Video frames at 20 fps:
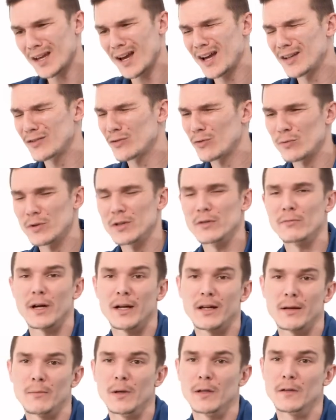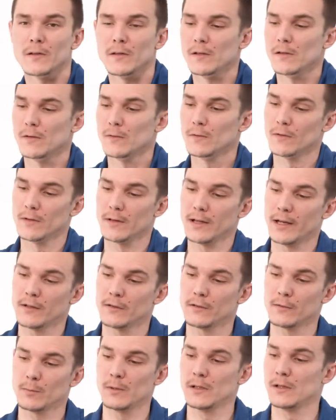I don't really recommend to use
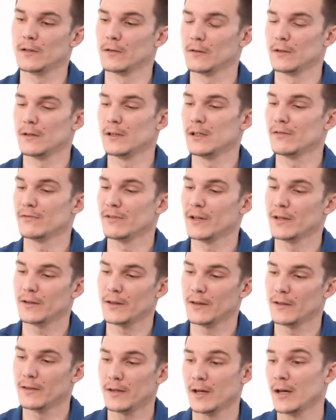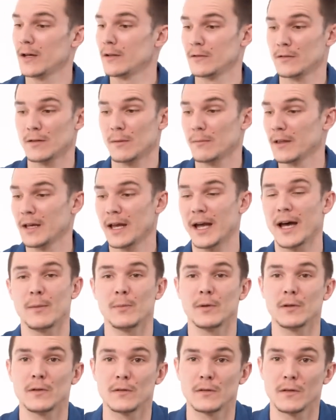less, because in the event that something
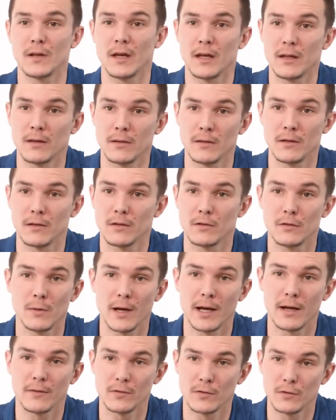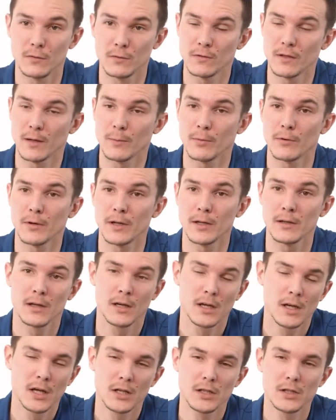happens and the 2 halves do separate,
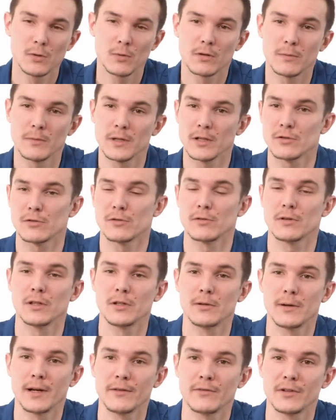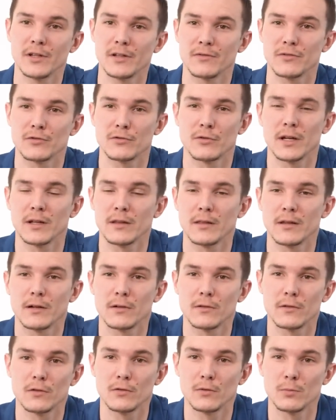you want to make sure that you have enough strength
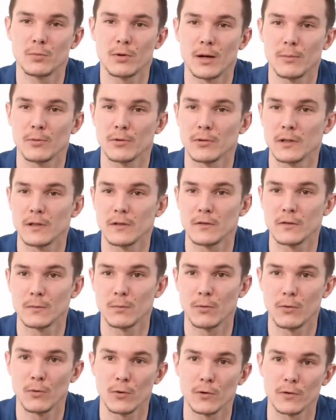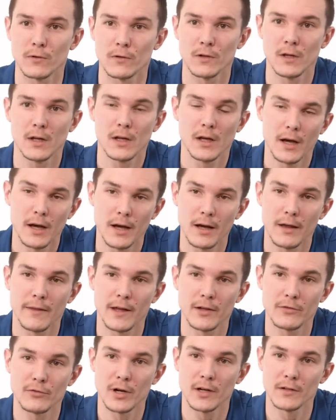there to properly support
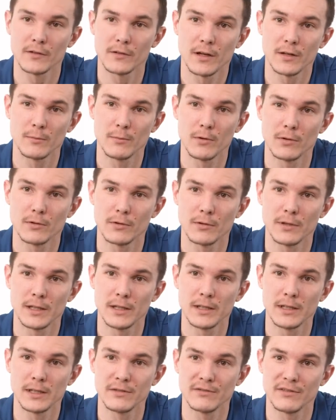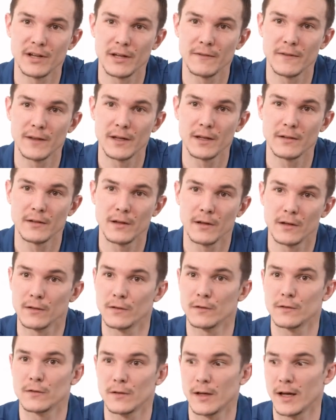that dry side motor in the event that it
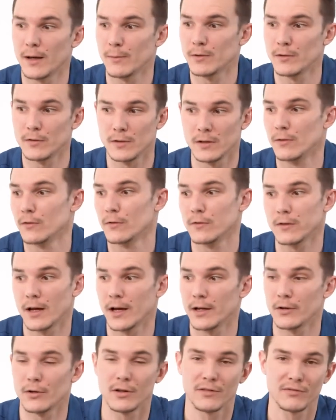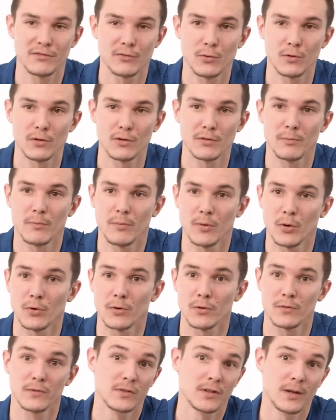does happen to either slide off
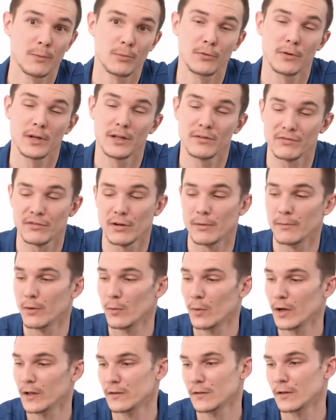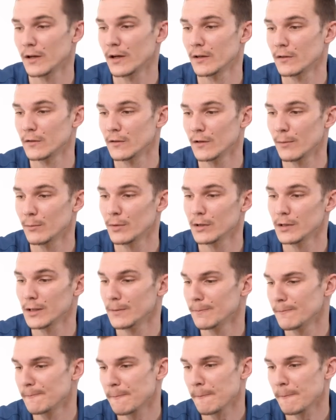or separate from the wet side assembly.